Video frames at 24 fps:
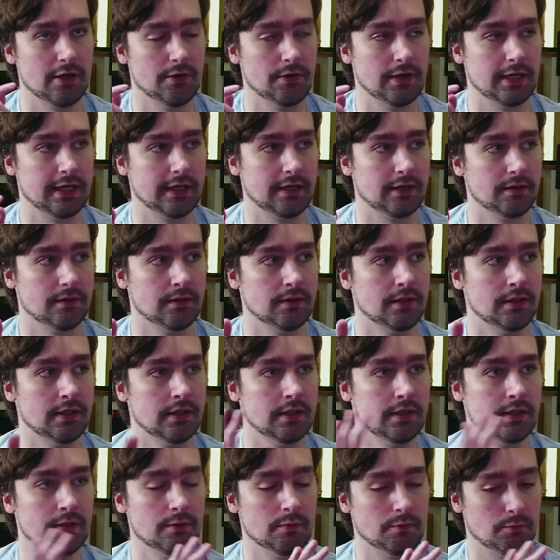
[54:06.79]
Like
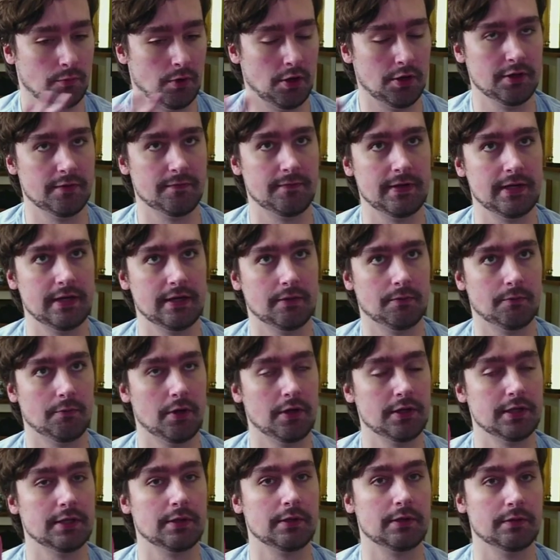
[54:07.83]
while the video while
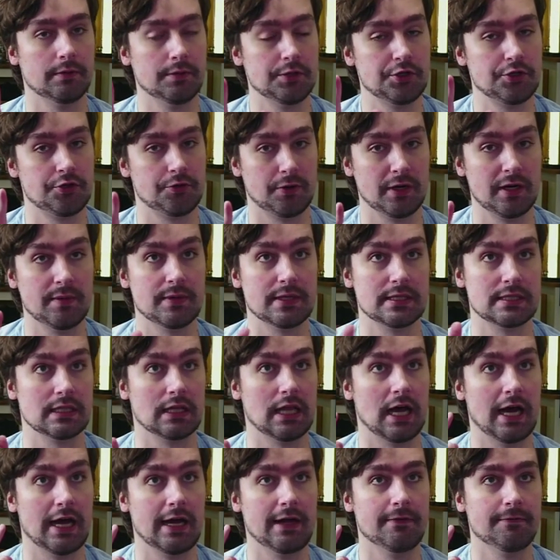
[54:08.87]
the stream is
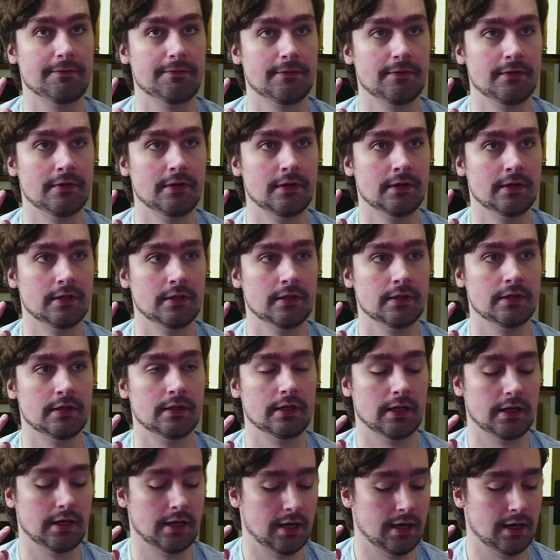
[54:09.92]
live,
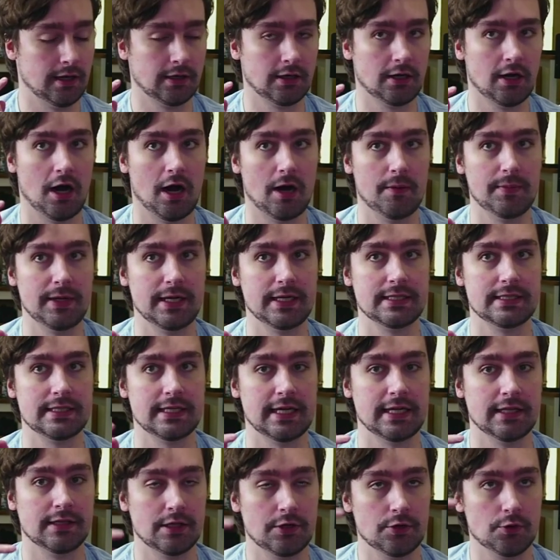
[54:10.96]
uh, comment
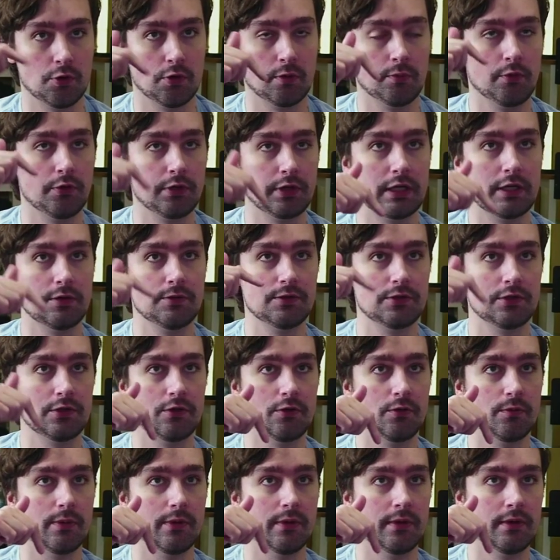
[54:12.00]
in the normal
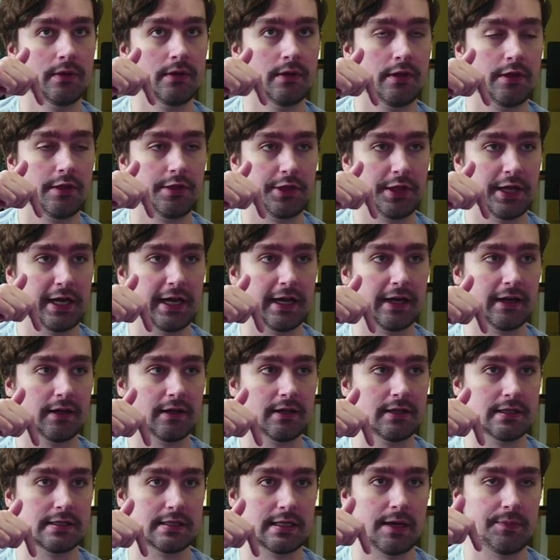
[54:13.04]
YouTube thing
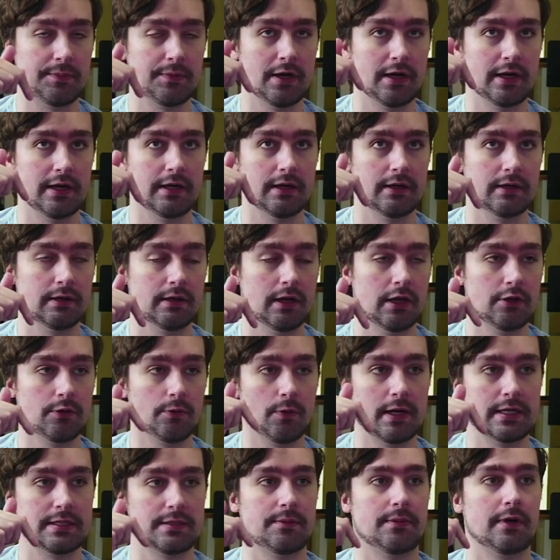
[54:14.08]
because I'm not.
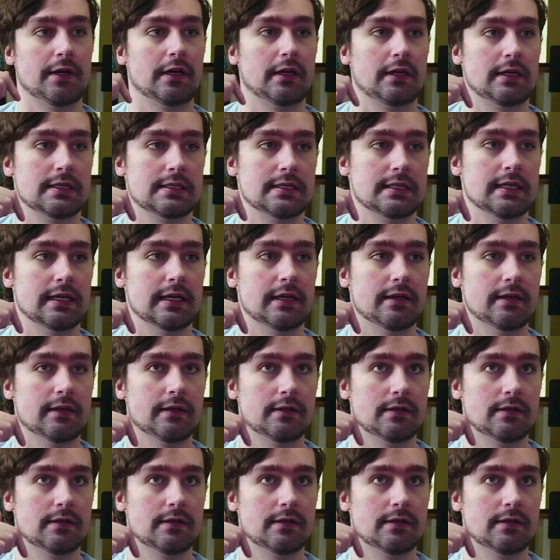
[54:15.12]
Otherwise, I'm not going to see it.